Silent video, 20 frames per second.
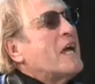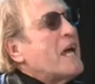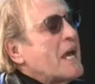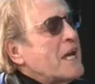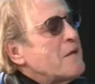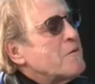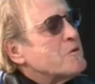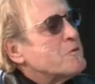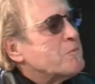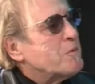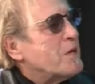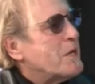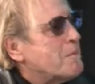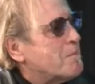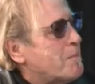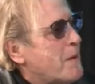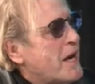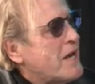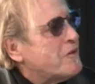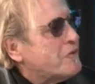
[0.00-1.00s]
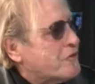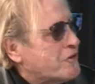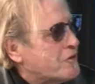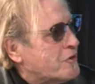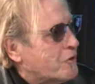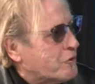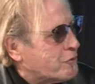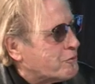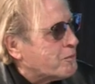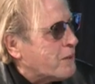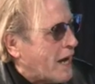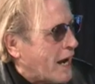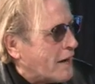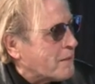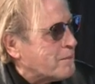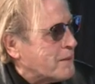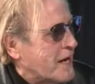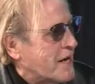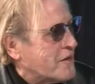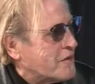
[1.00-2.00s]
and he was playing bass in those black
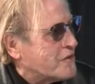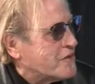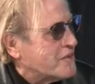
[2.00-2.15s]
bands.